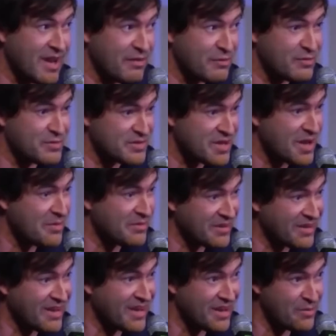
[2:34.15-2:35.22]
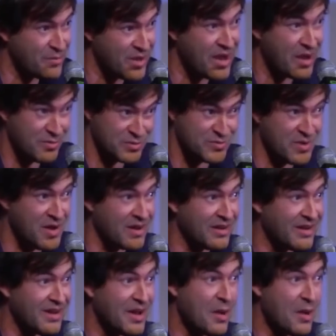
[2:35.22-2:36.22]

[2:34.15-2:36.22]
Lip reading: giving talks at South by Southwest,